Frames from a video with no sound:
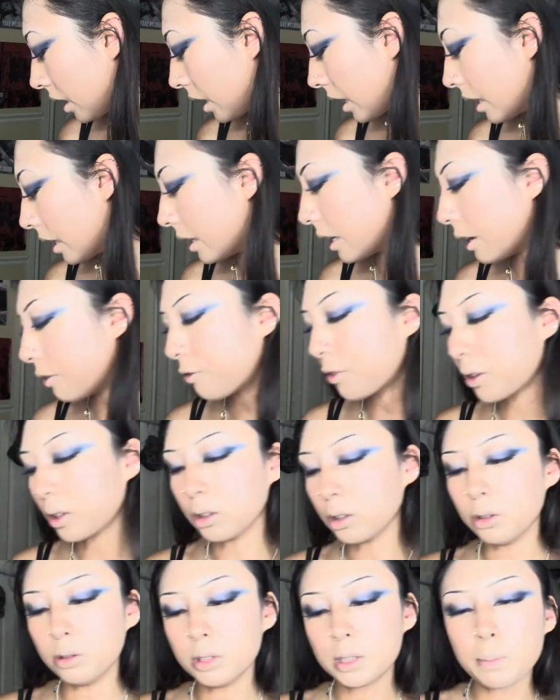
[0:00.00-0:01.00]
And then for
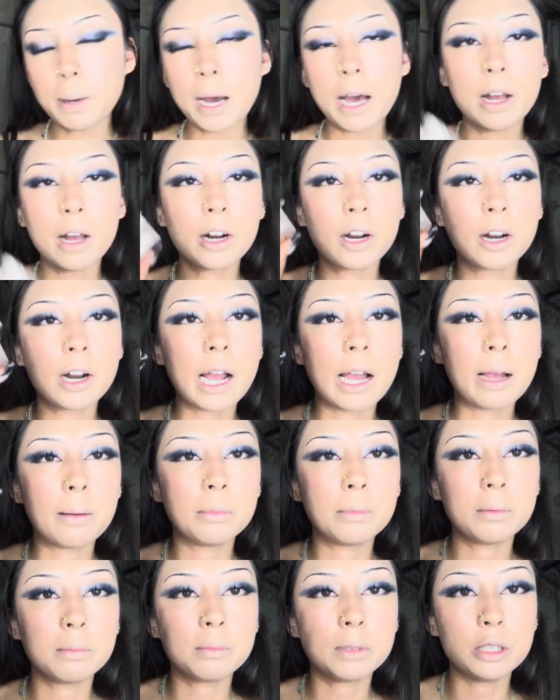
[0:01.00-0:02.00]
loose powder,
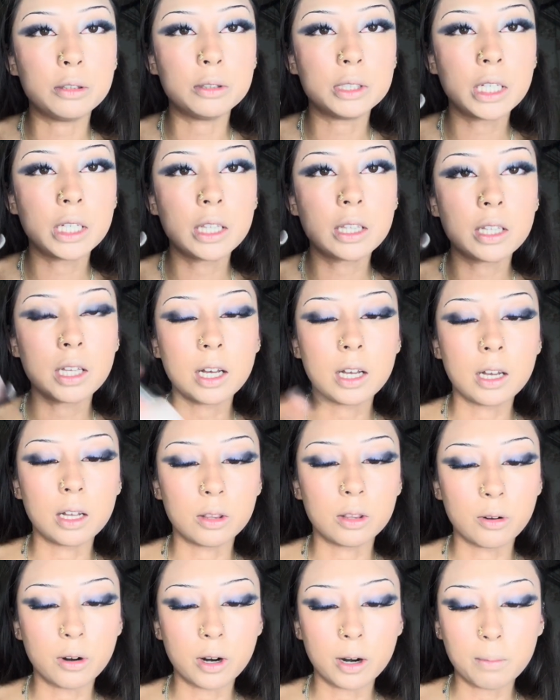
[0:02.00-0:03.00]
I'm using the
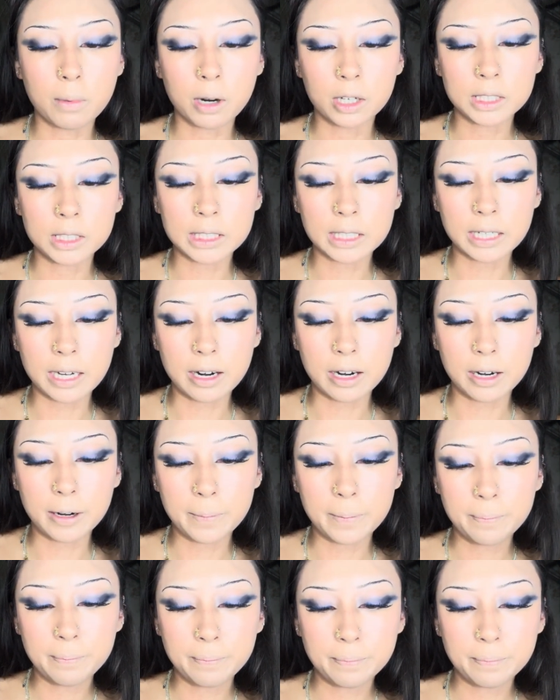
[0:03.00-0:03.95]
Laura Mercier